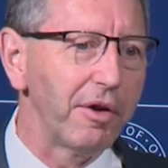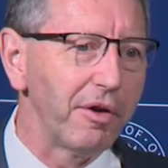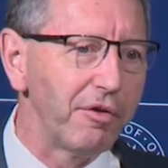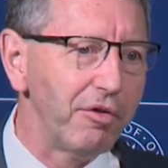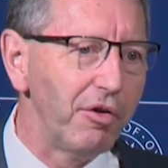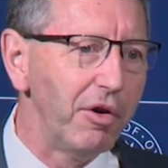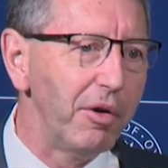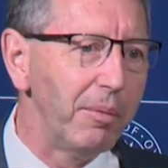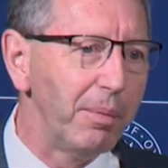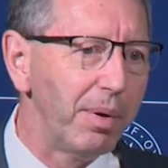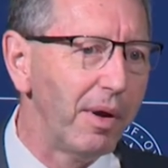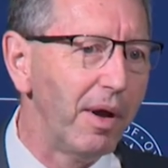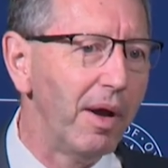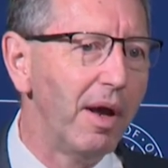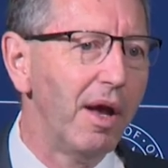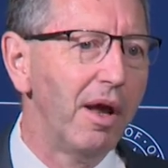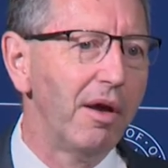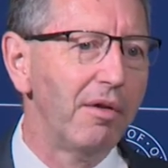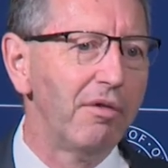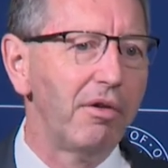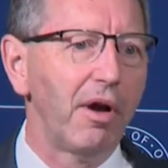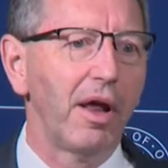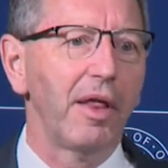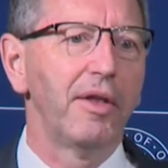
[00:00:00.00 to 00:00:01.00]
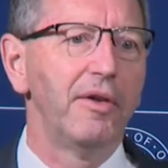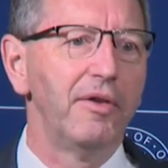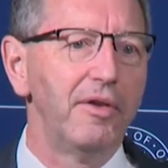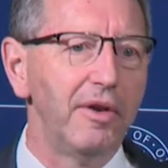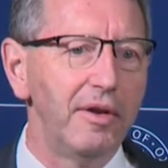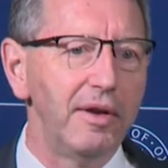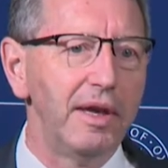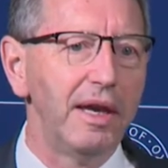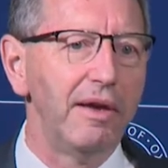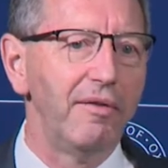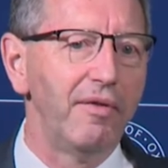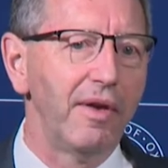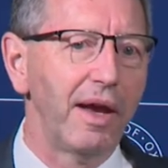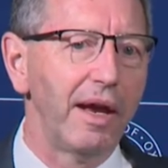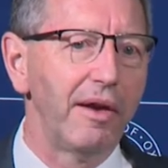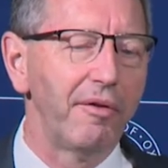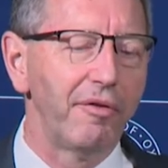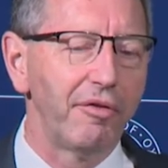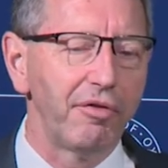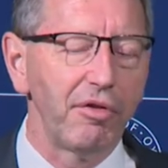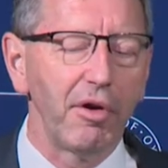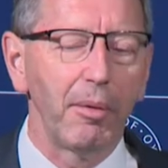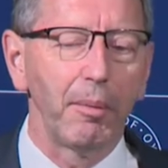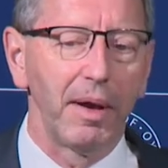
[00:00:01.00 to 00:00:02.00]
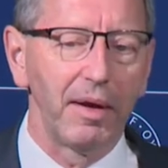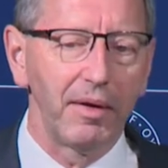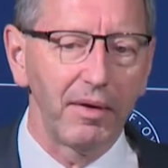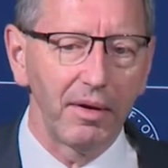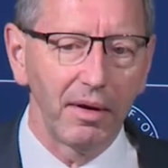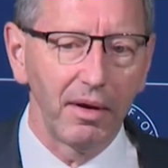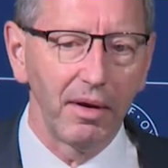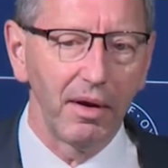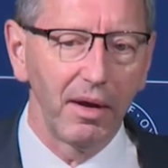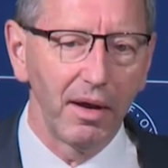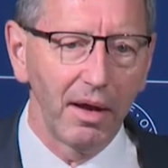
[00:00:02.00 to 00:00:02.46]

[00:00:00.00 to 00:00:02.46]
group rather than to deviate from it.